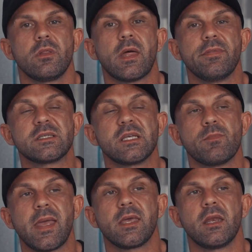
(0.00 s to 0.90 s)
Like, this is
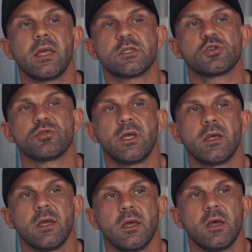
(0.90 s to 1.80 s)
making history.
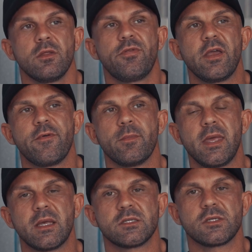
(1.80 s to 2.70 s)
The thing for
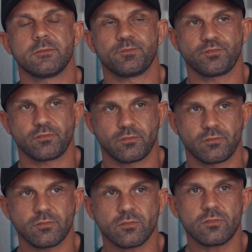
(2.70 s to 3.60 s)
me is
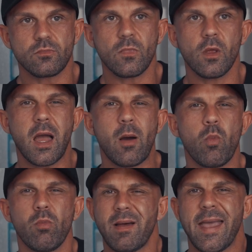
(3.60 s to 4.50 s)

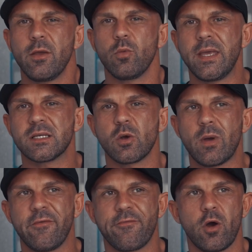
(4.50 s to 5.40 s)
I'm 8 weeks
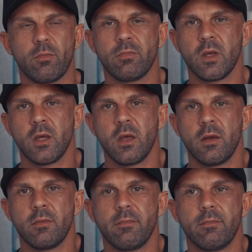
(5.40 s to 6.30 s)
away from
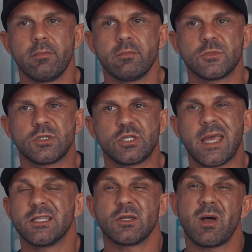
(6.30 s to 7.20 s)

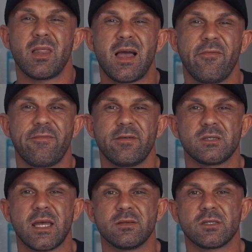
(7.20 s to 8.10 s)
changing my life, in a
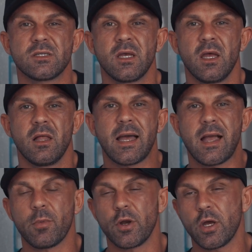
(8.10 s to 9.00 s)
sense. Like,
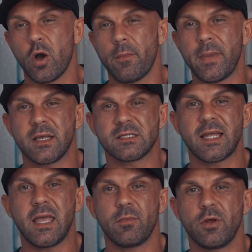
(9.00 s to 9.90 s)
I'm gonna go and make a
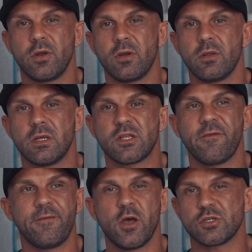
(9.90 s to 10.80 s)
statement. It's the
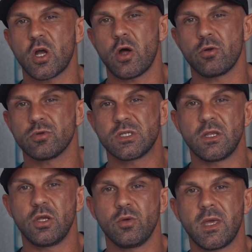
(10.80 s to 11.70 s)
first Arnold's in
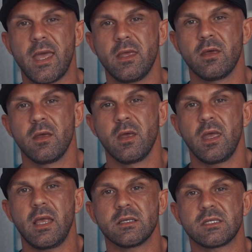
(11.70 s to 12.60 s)
the UK.
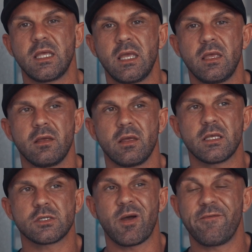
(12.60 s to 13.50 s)

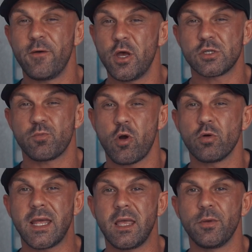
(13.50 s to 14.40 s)
It's my first
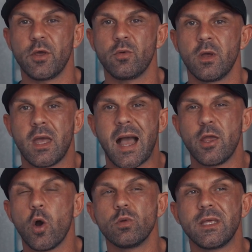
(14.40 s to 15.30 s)
pro debut.
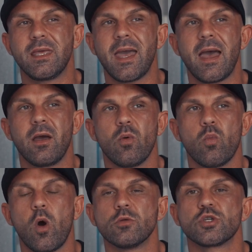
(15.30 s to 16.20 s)
I only get
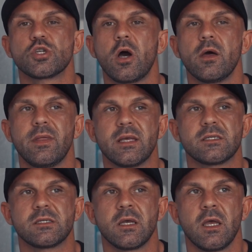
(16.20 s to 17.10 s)
one shot at
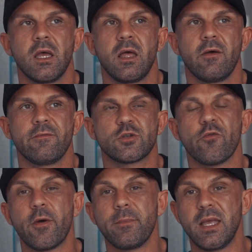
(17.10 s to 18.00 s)
this. So
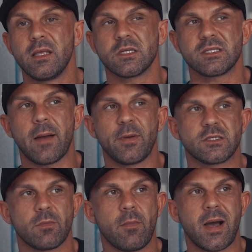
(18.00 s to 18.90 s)
for me to tap
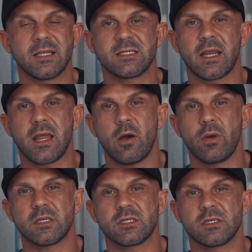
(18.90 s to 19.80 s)
into my mindset now,
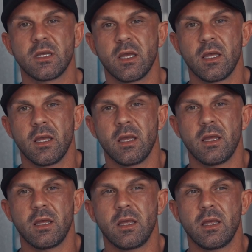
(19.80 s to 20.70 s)

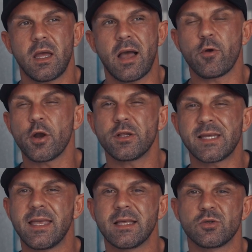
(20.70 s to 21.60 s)
I've got to
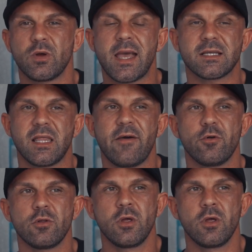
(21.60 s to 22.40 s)
take it to a next level.